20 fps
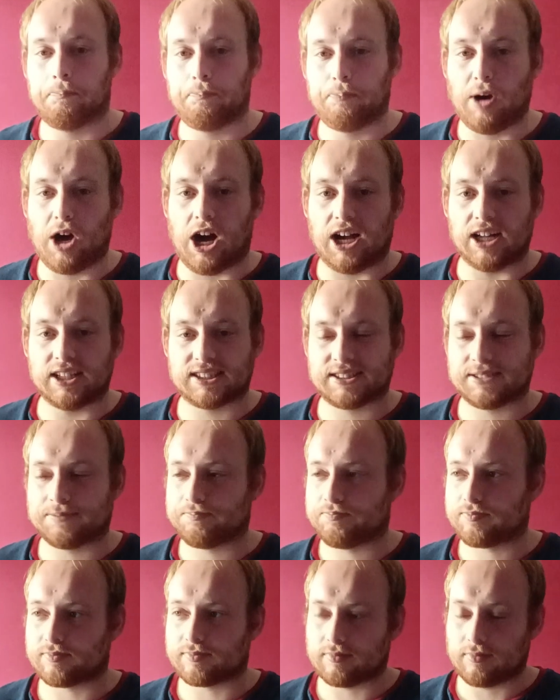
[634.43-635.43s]
But
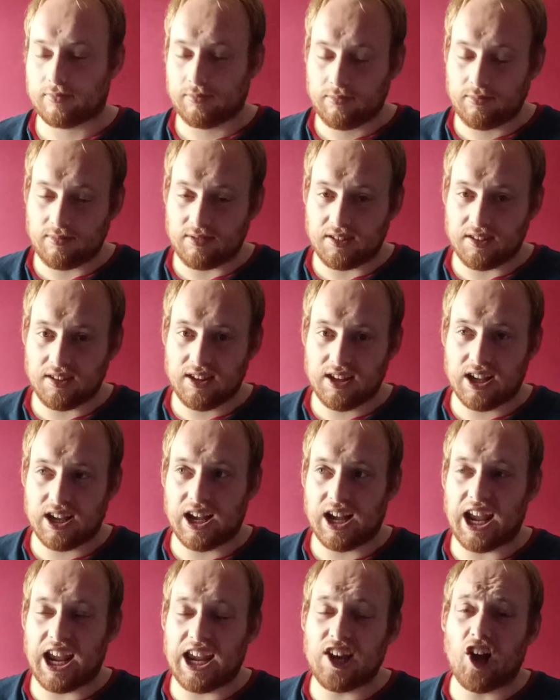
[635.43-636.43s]

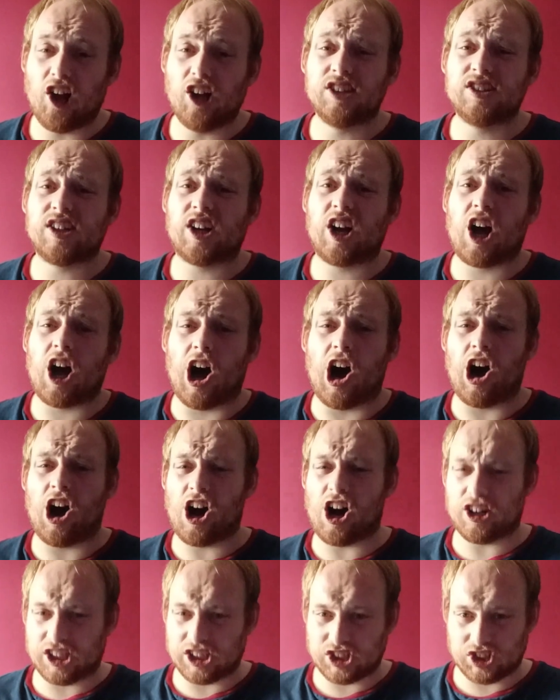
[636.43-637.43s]
in under
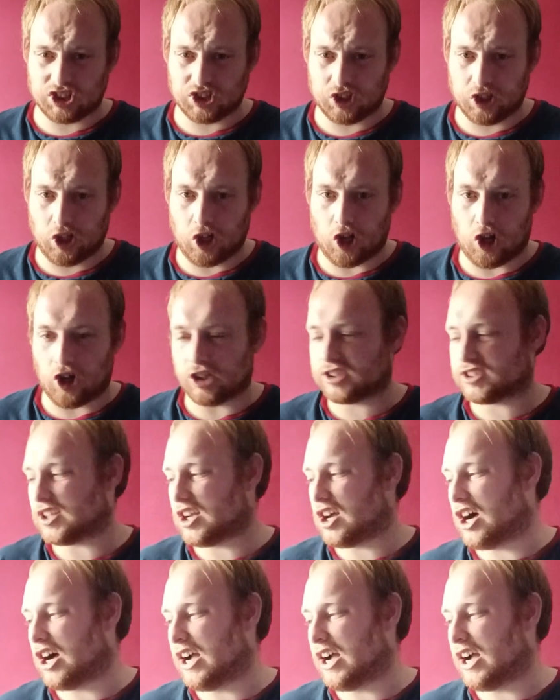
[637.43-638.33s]
Arne Slot,